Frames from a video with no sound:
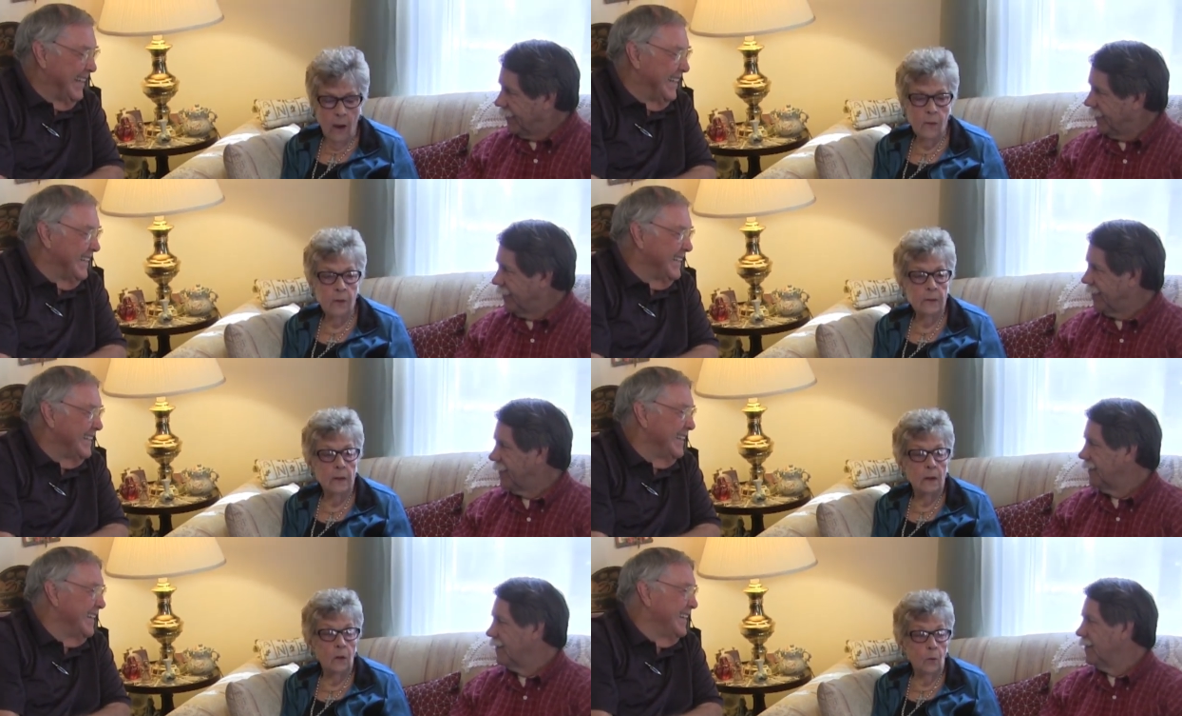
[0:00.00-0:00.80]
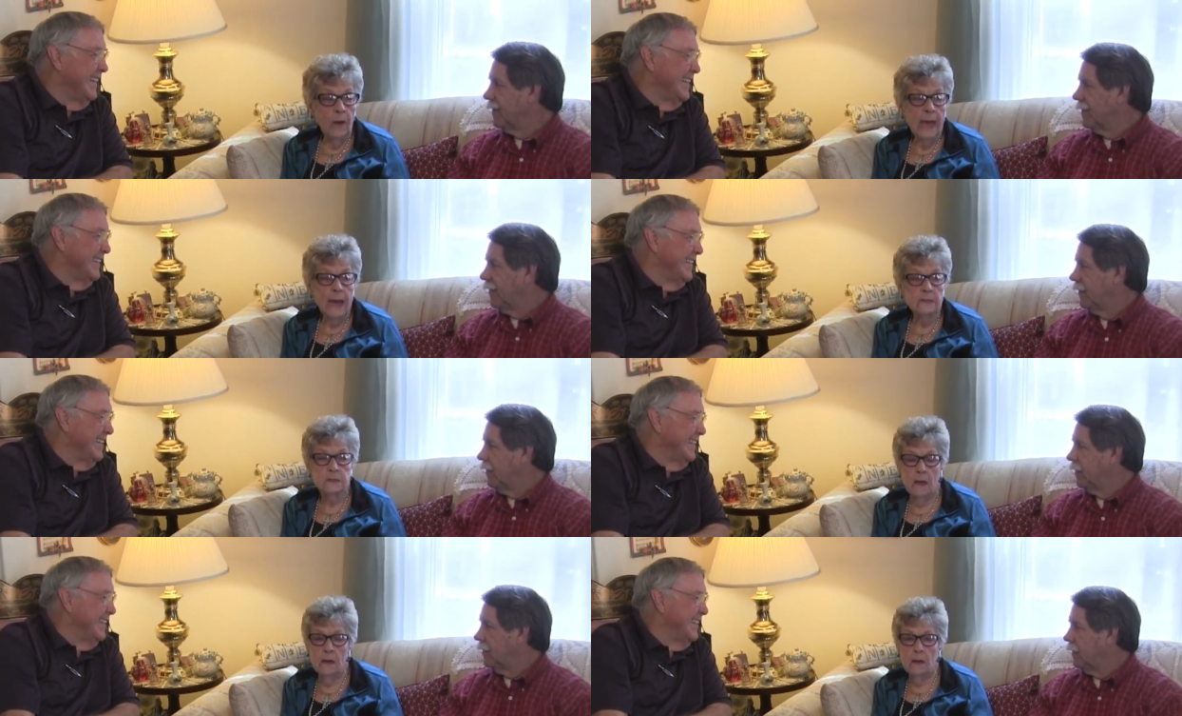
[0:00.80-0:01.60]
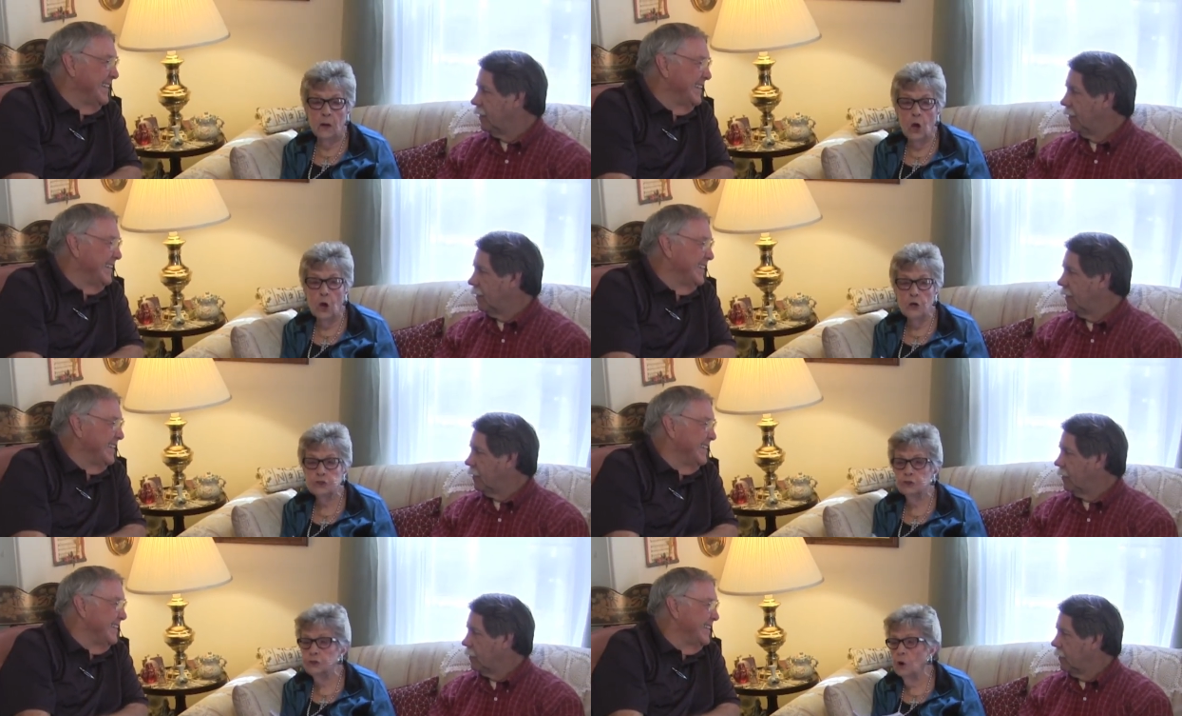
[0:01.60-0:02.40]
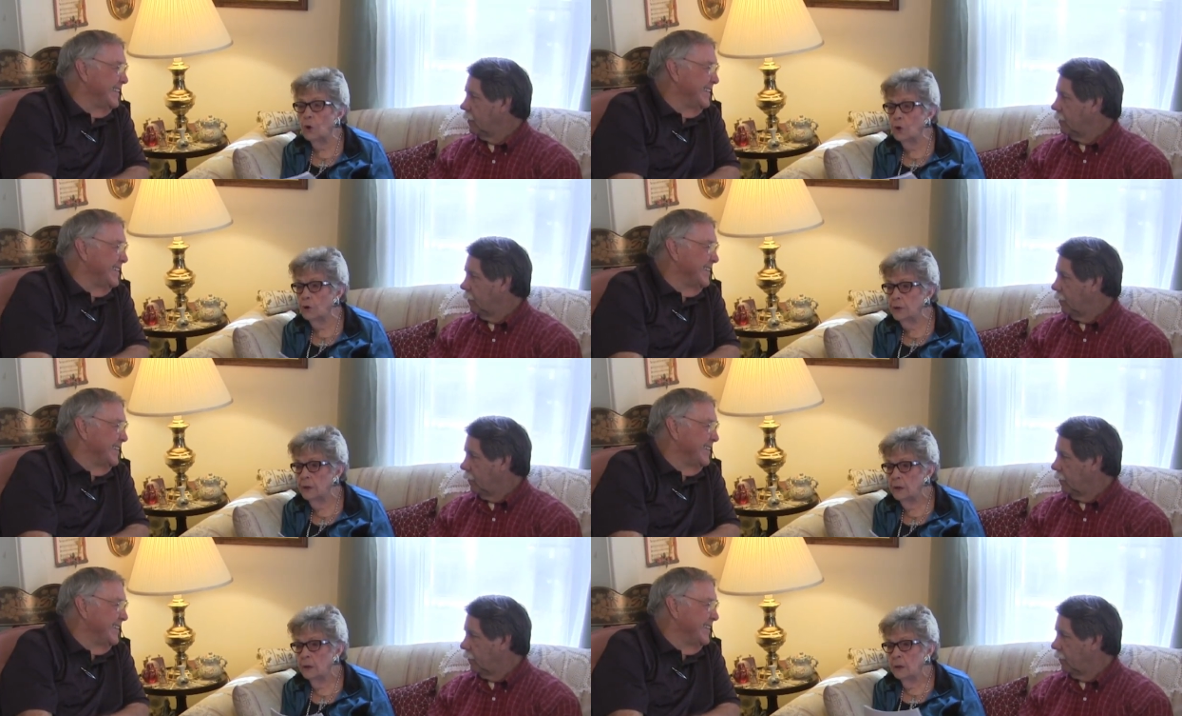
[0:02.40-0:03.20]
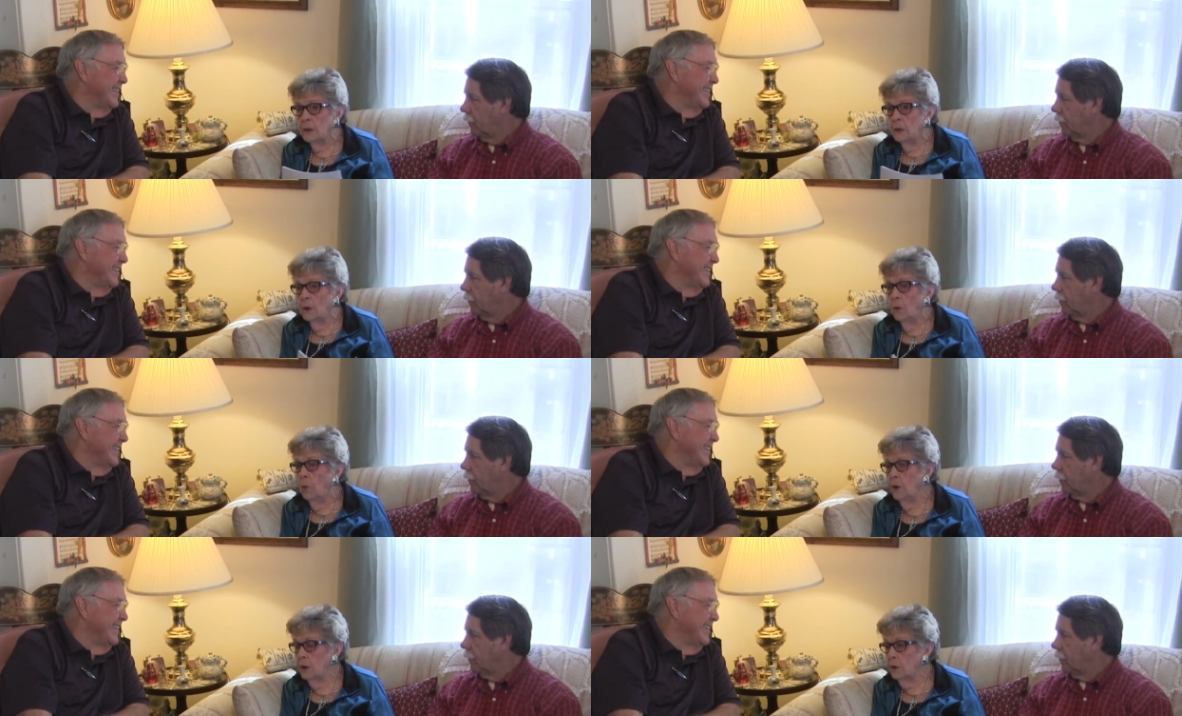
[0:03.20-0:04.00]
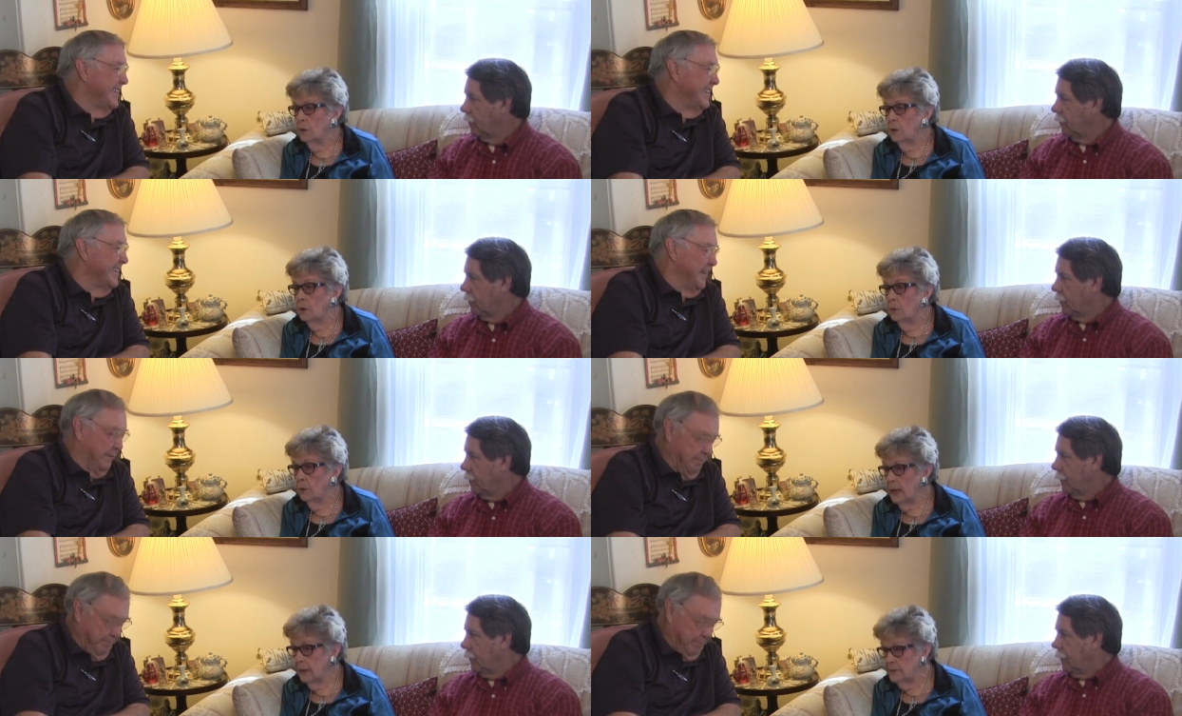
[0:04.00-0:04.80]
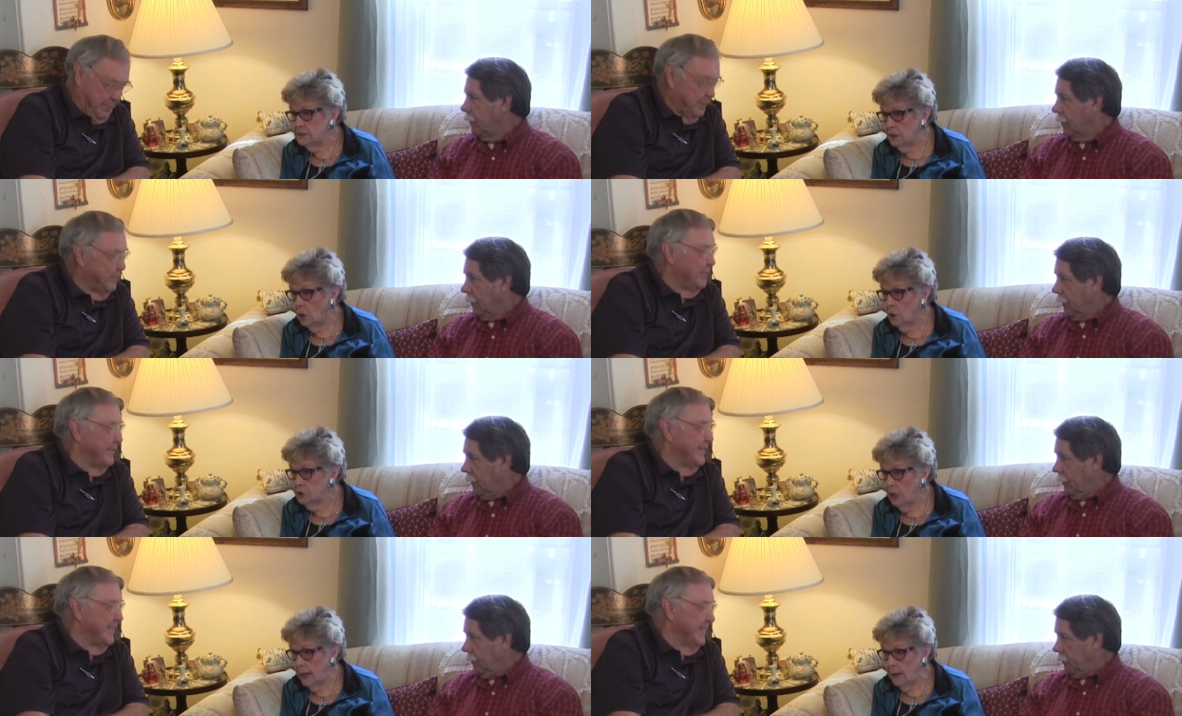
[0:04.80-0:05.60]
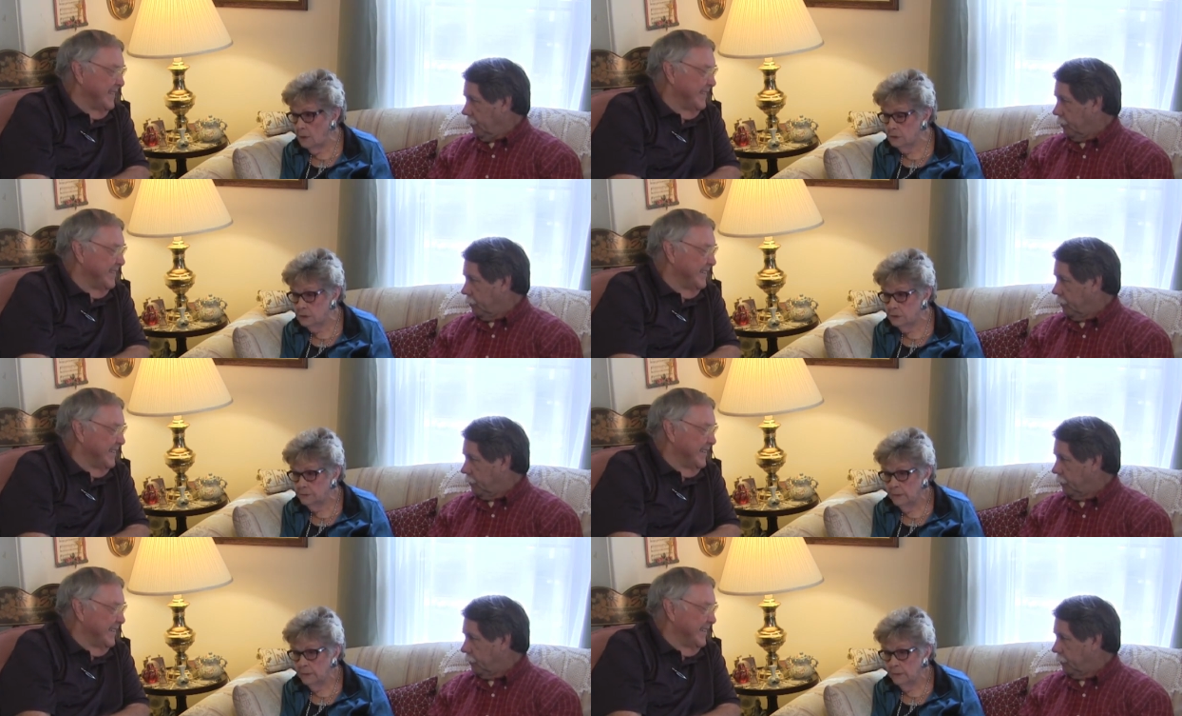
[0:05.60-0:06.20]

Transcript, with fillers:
Speaker 1: our we had a, a large yard where we had this large house,